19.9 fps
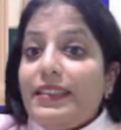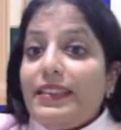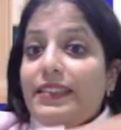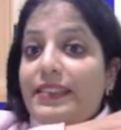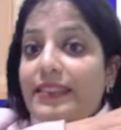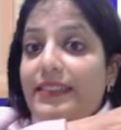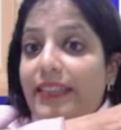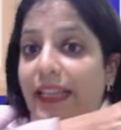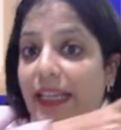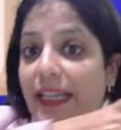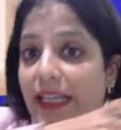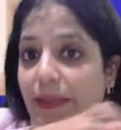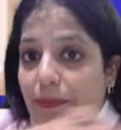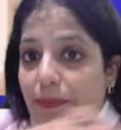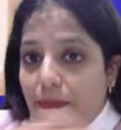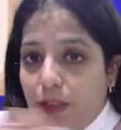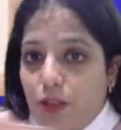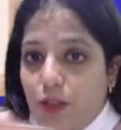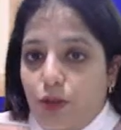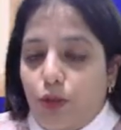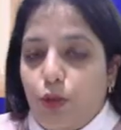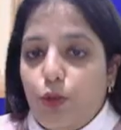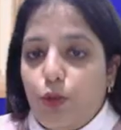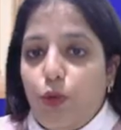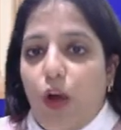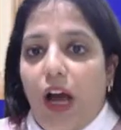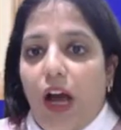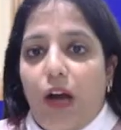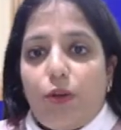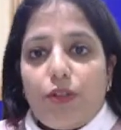same
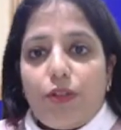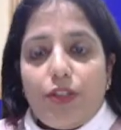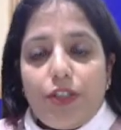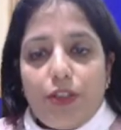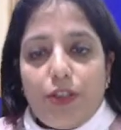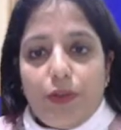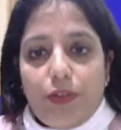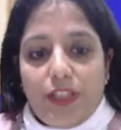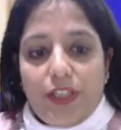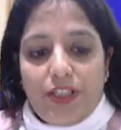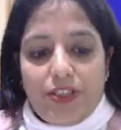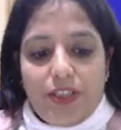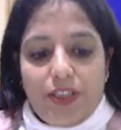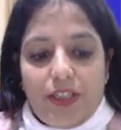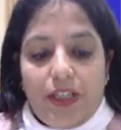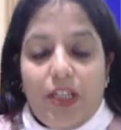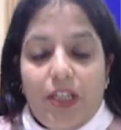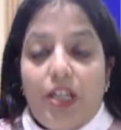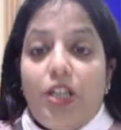throughout the duration.